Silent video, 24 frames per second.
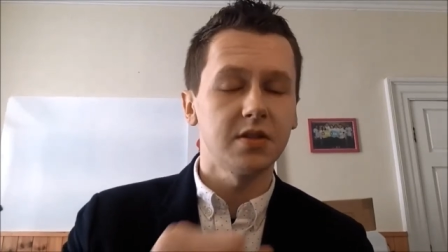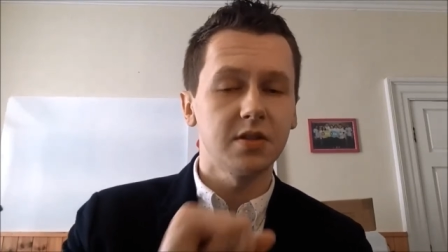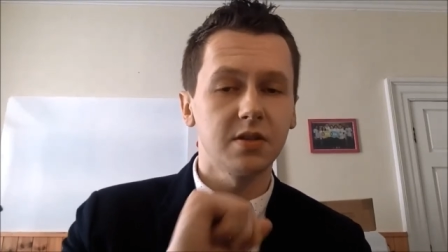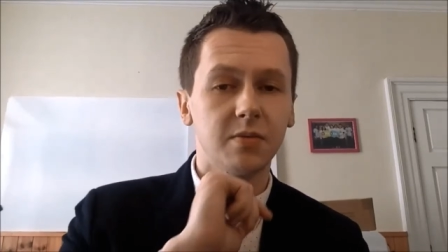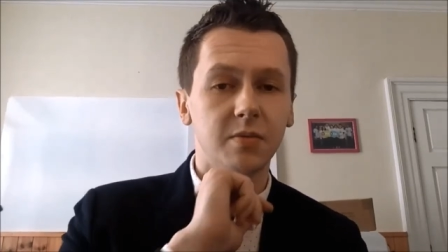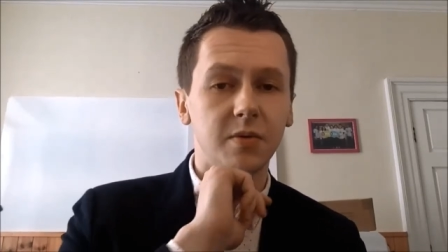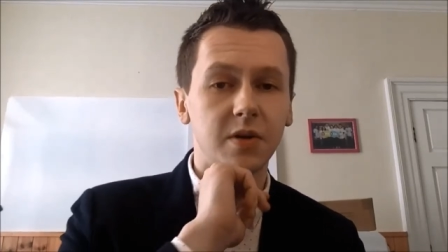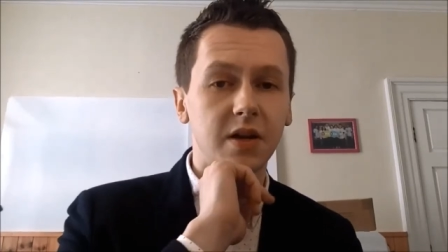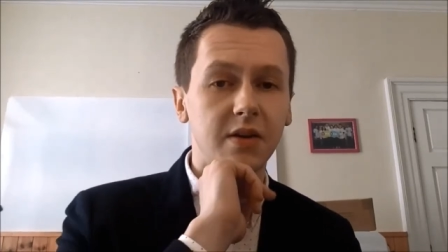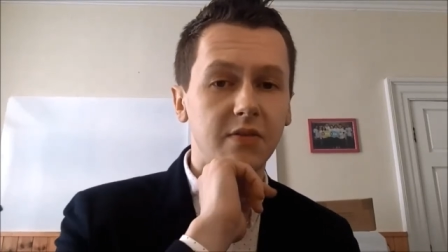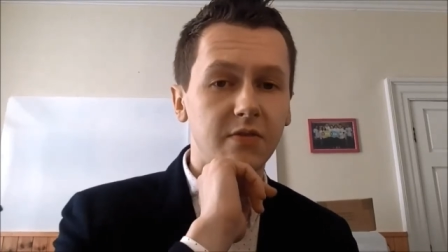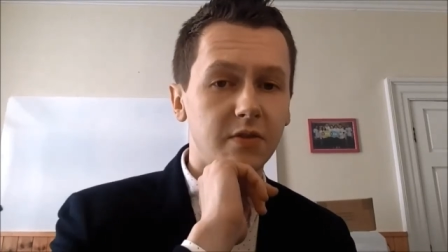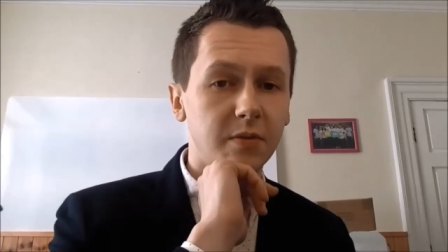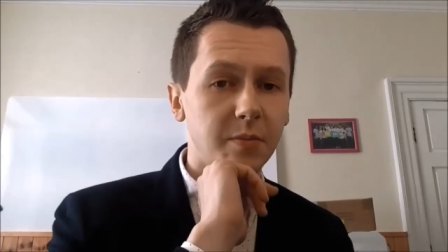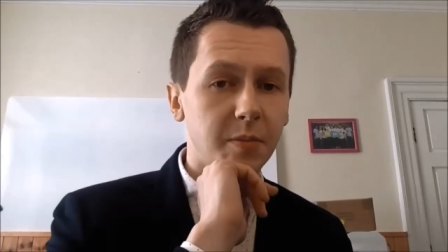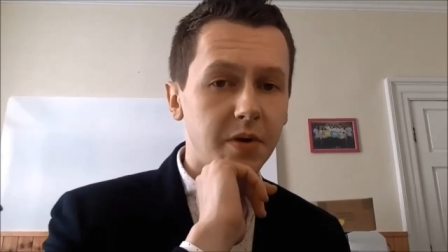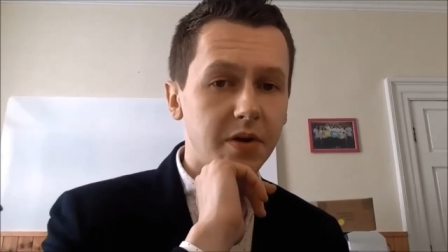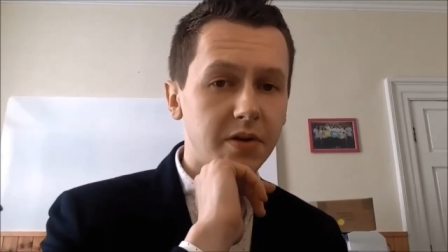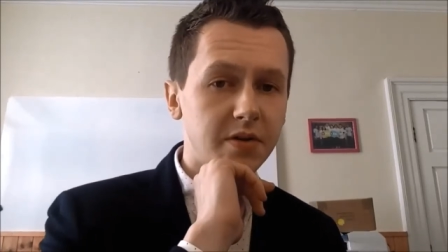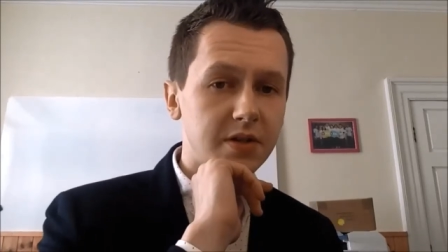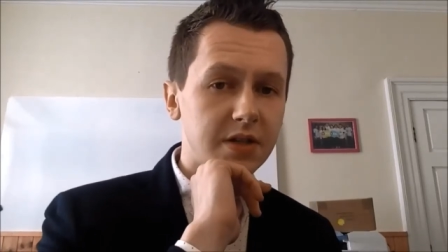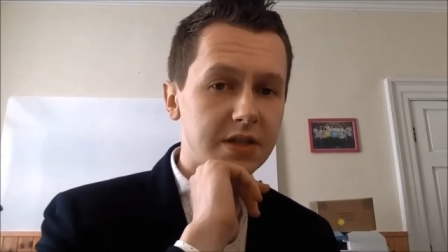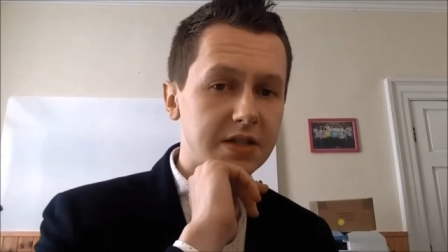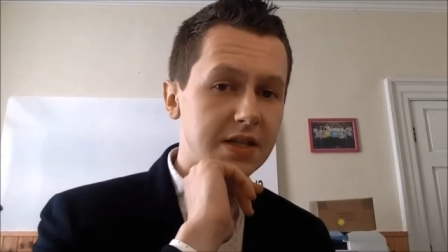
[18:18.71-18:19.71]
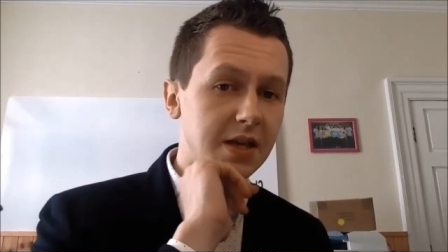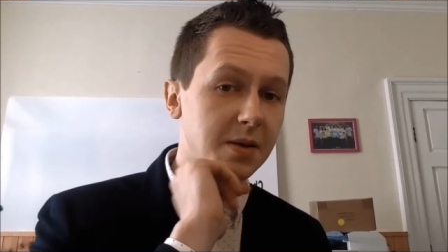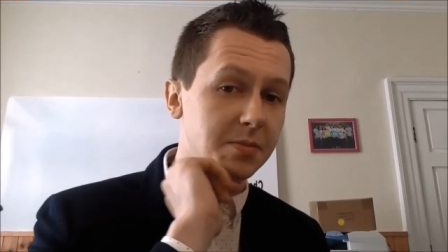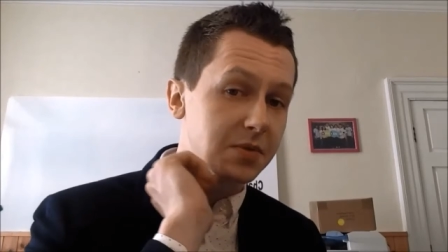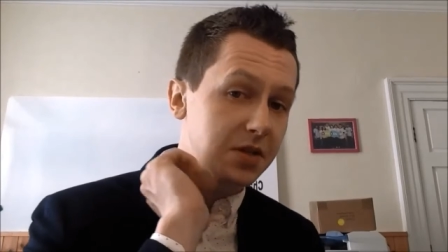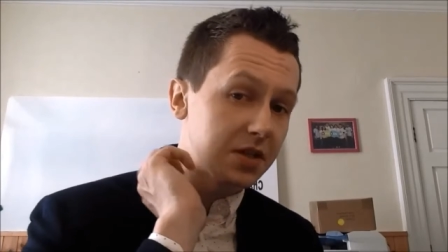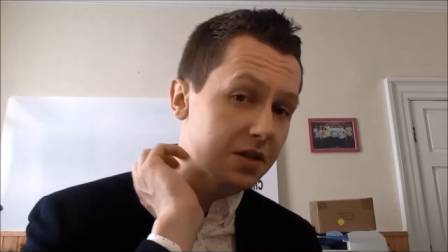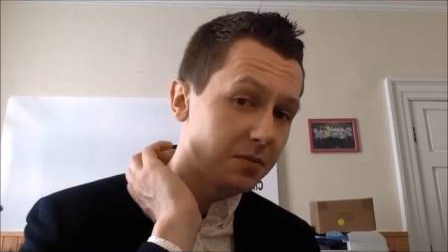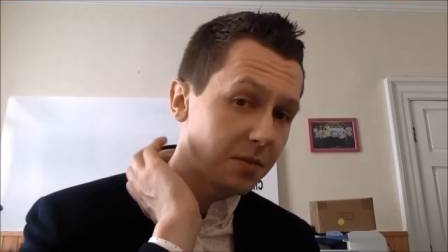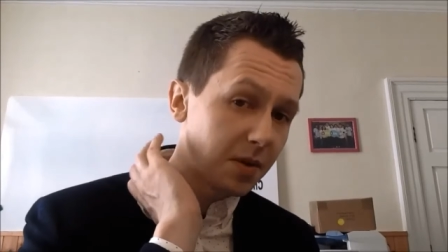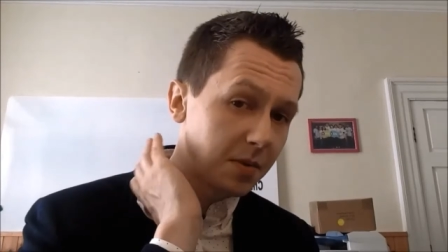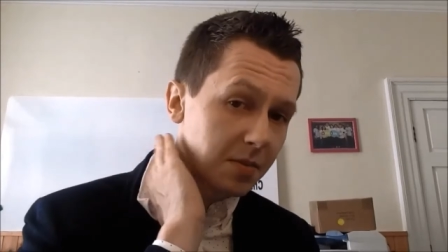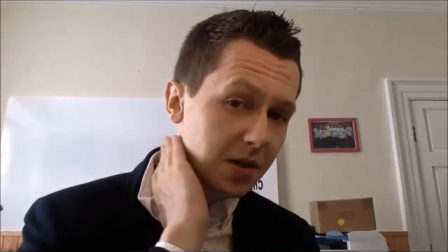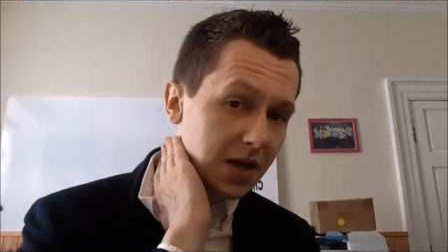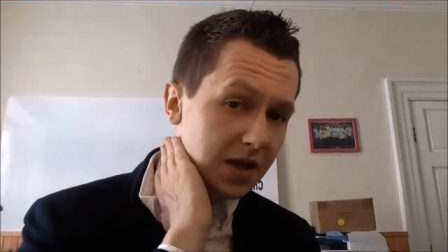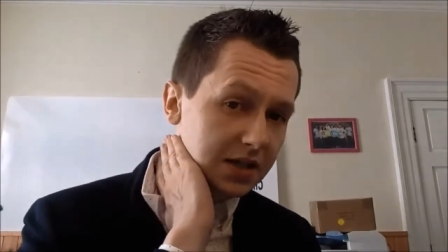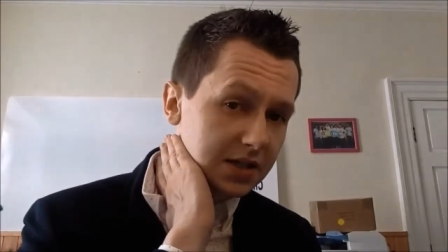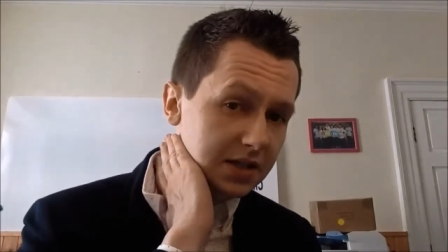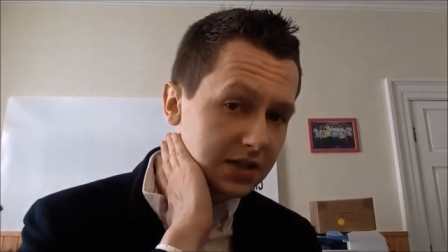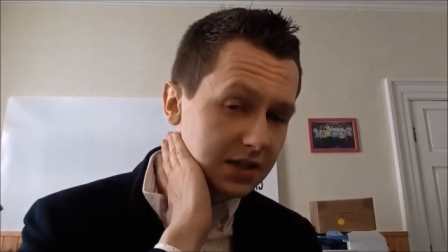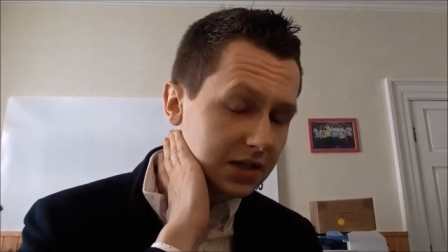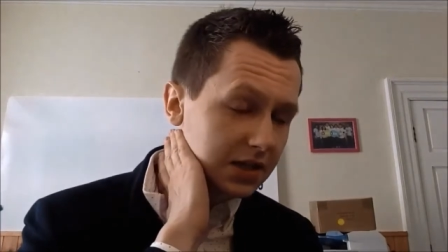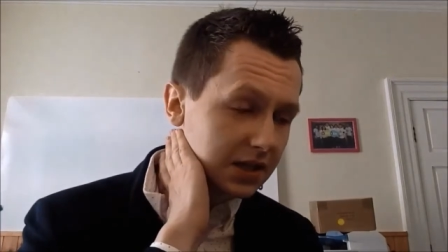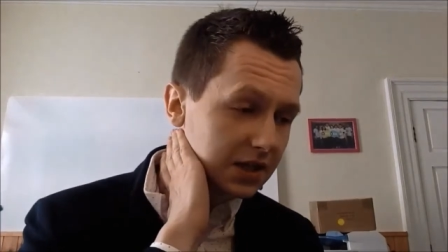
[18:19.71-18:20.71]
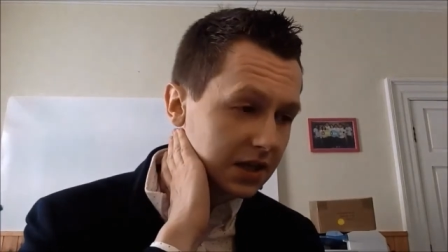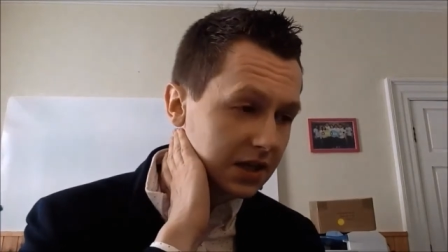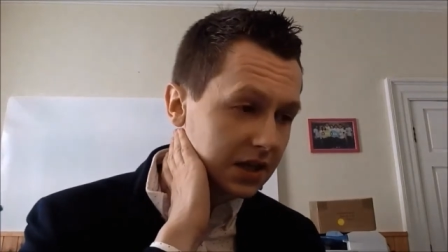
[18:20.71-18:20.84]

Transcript: So whatever about accepting, you maybe had to